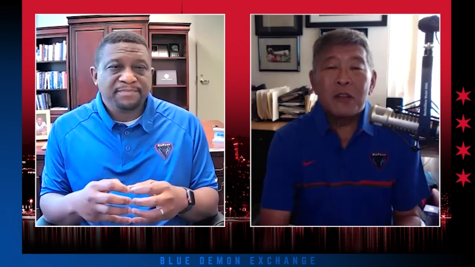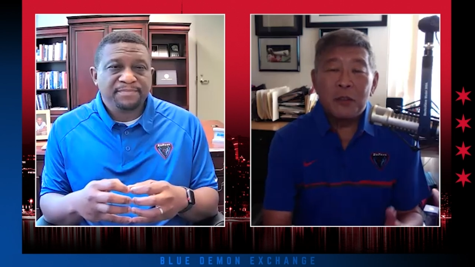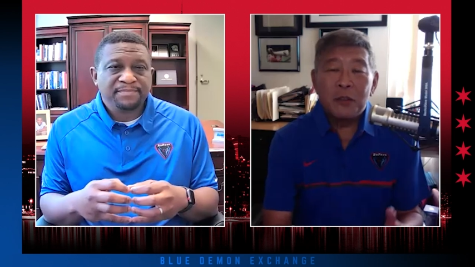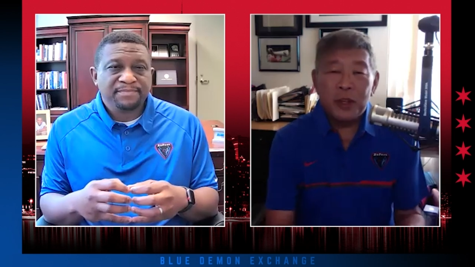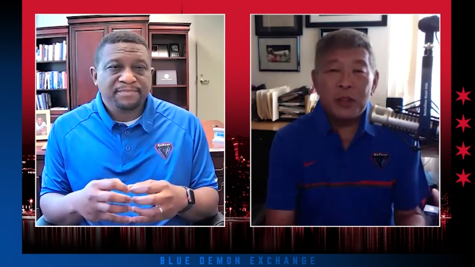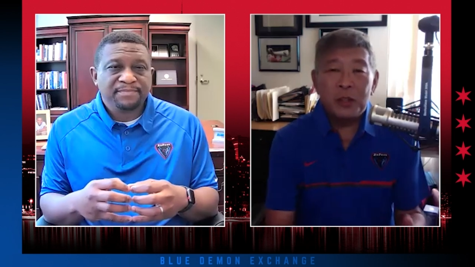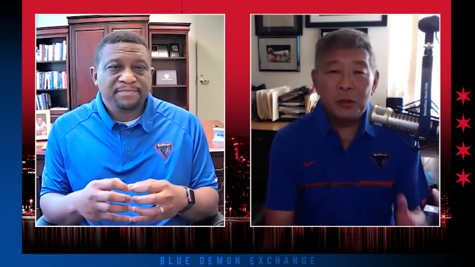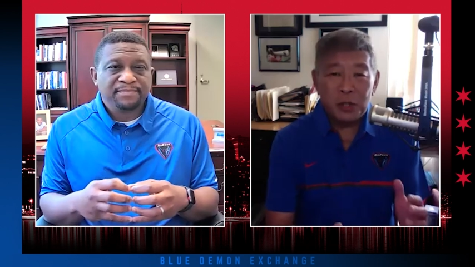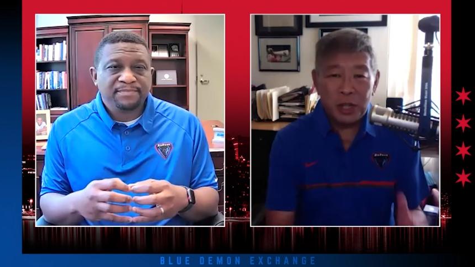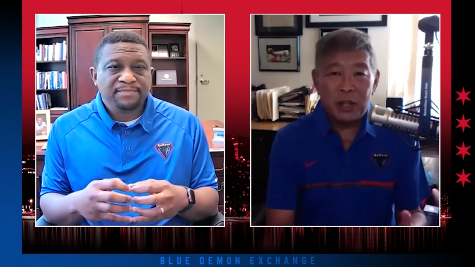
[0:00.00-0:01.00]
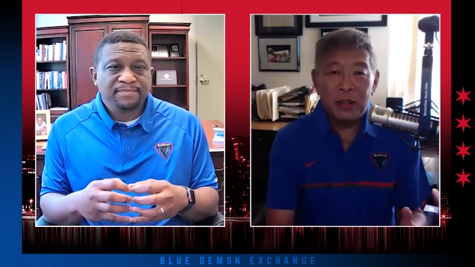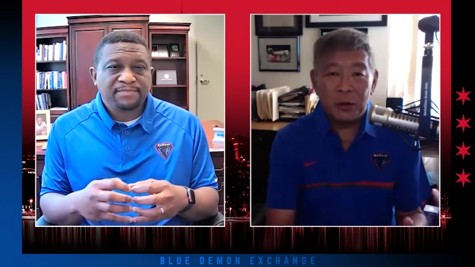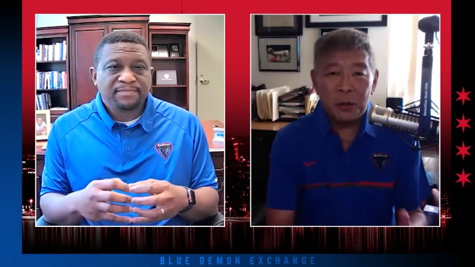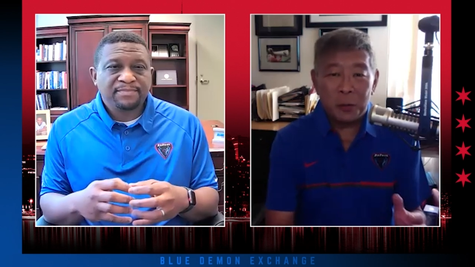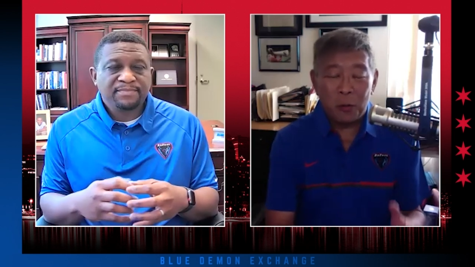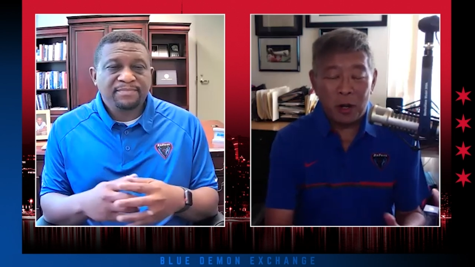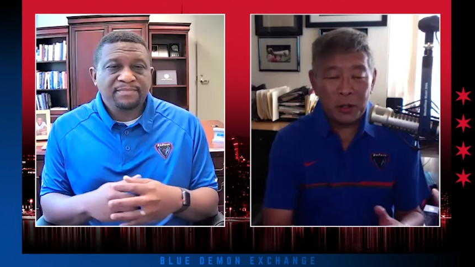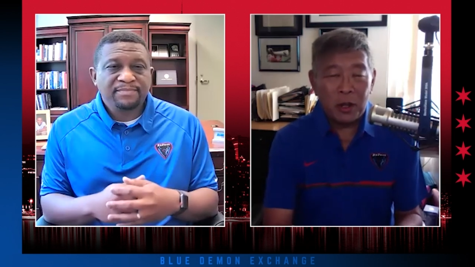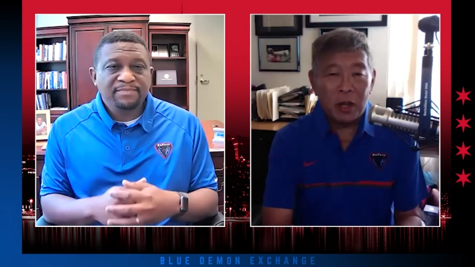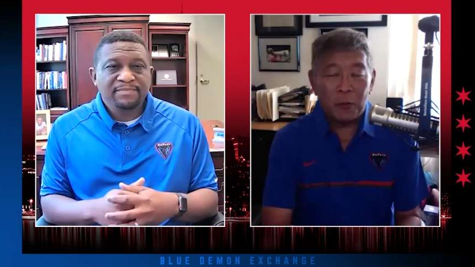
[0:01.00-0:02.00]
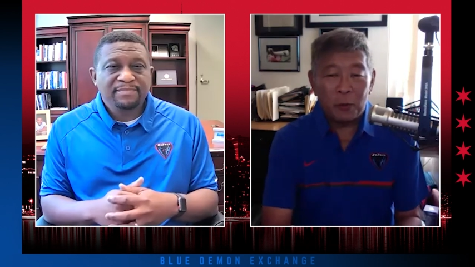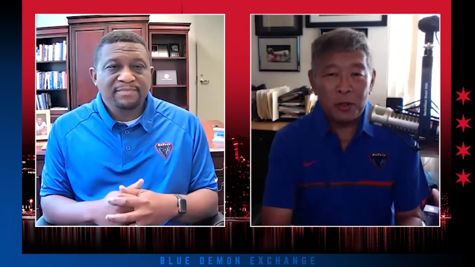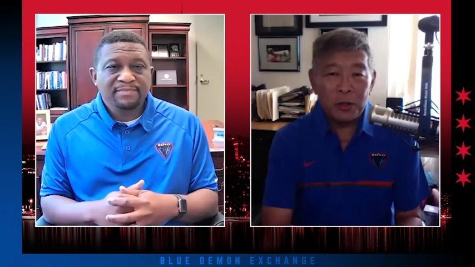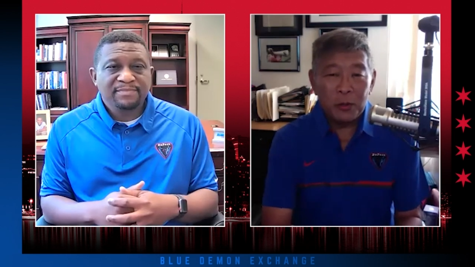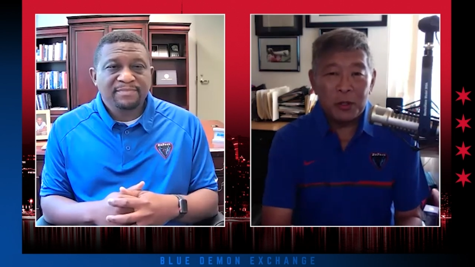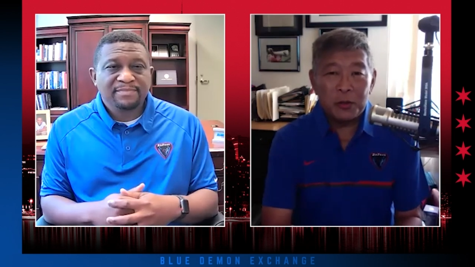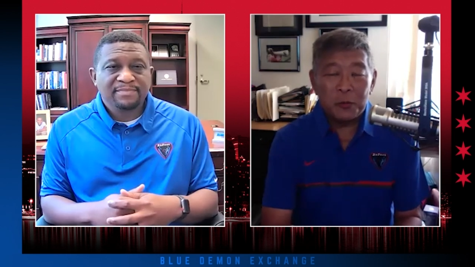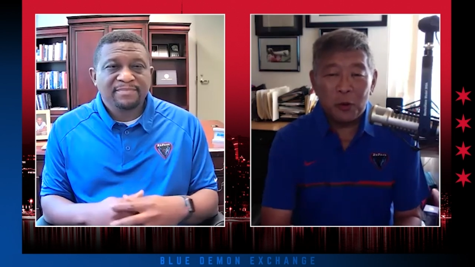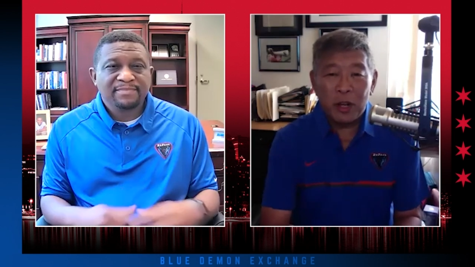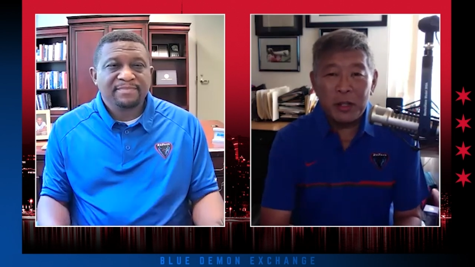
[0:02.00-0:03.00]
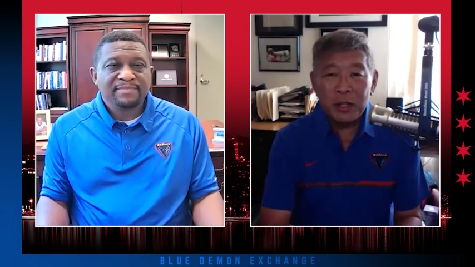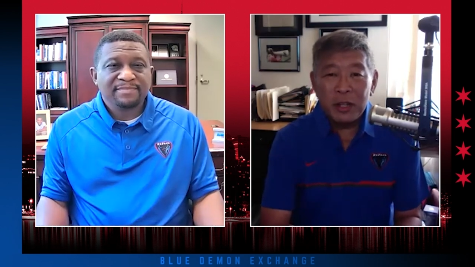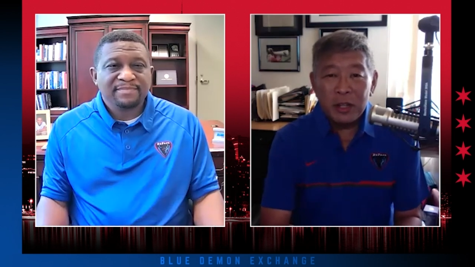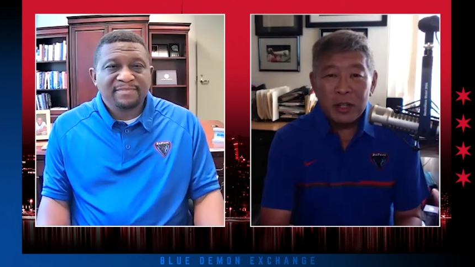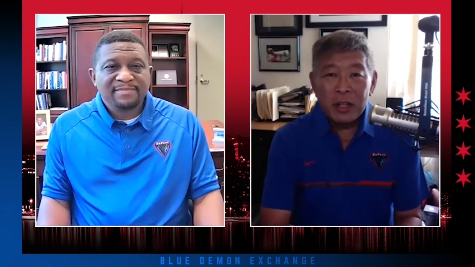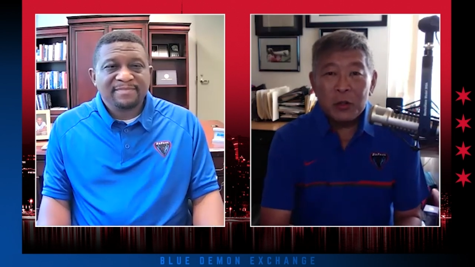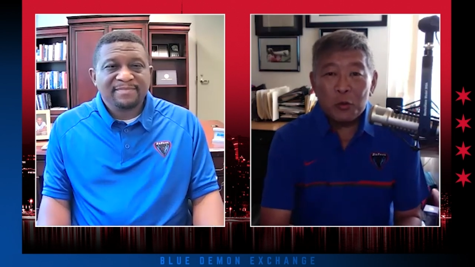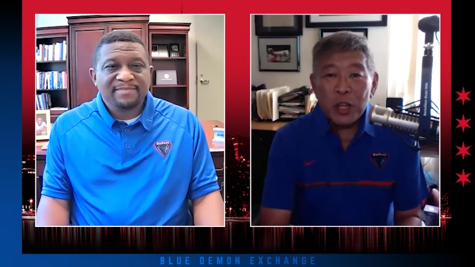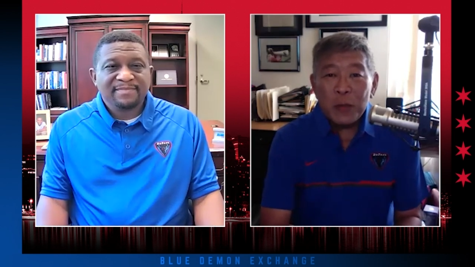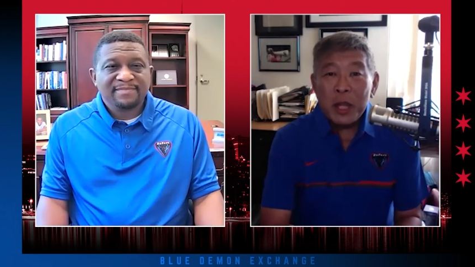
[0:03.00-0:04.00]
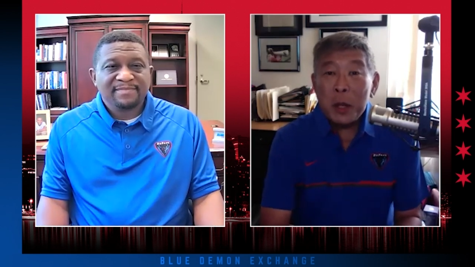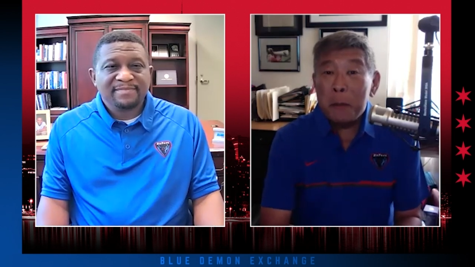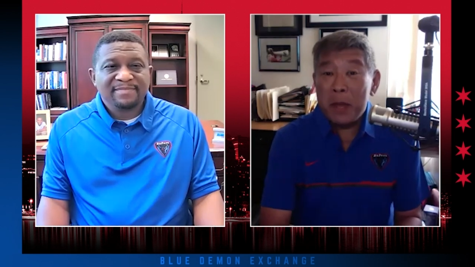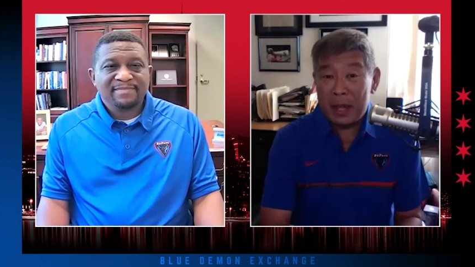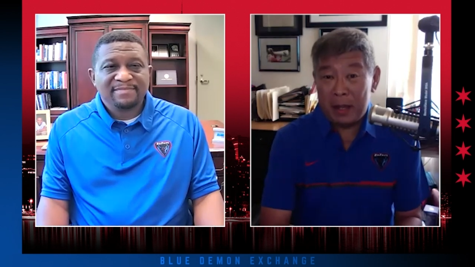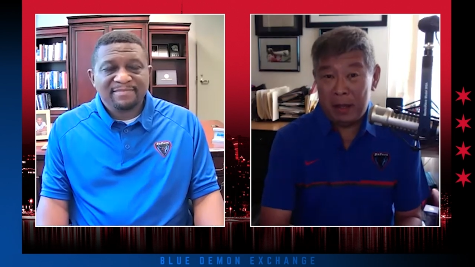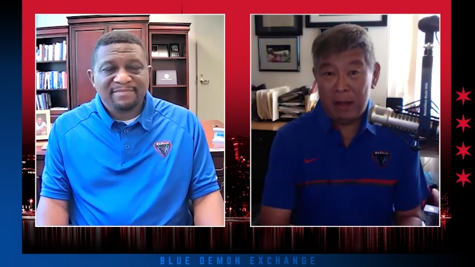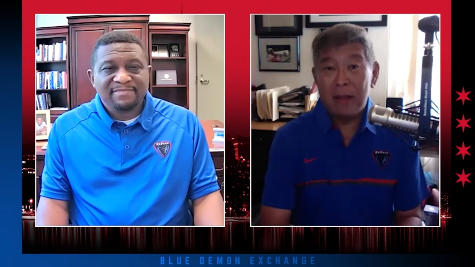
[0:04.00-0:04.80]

Speaker 1: of the things you said during your press conference was the phrase "dreaming big."